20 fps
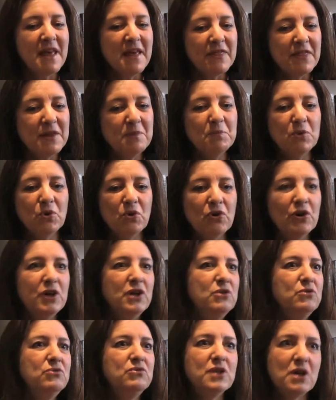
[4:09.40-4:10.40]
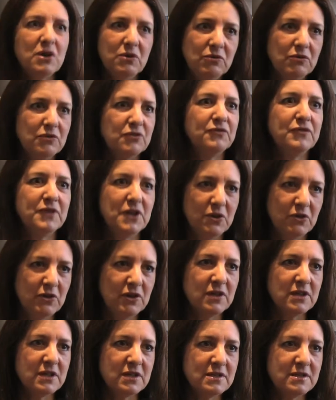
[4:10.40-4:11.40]
the more you don't
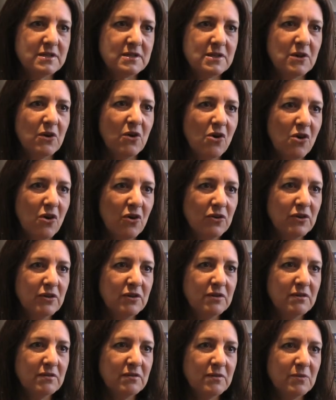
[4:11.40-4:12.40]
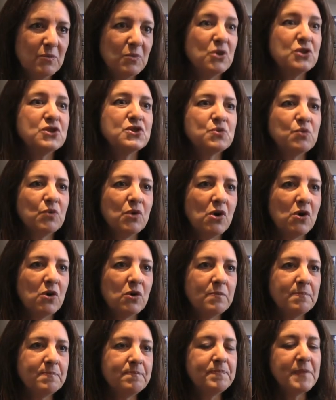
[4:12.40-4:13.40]
focus on what's
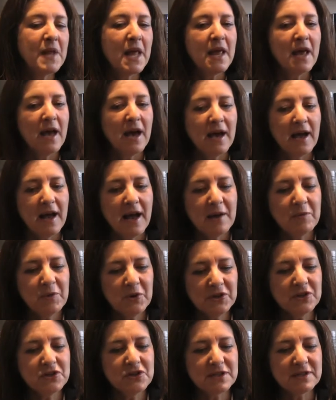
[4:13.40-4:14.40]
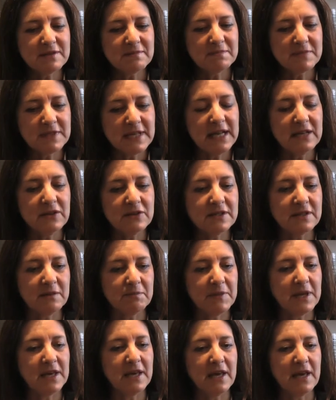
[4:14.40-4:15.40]
wrong. I want to just tell you
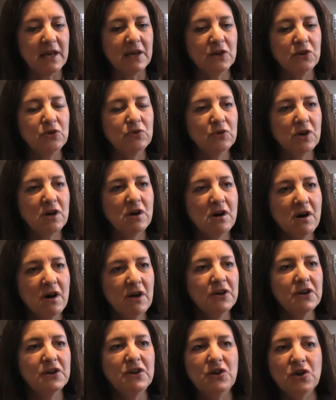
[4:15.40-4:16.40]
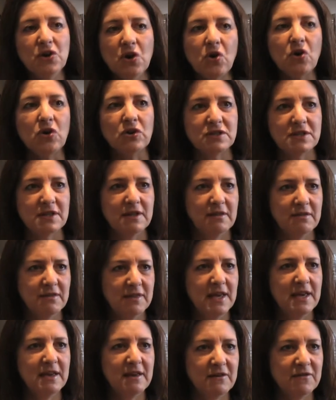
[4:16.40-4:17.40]
something here. You can't not
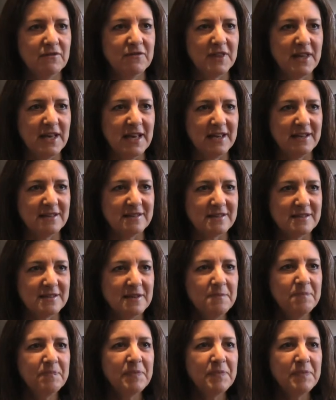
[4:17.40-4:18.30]
think of things.